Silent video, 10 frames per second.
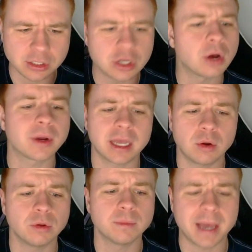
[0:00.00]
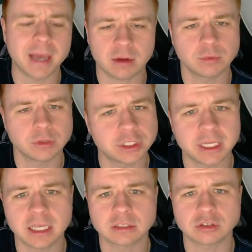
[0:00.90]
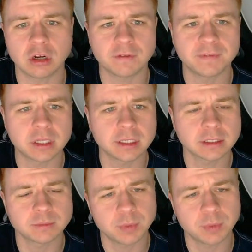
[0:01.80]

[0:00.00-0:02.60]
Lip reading: can hold back when she has strong feelings.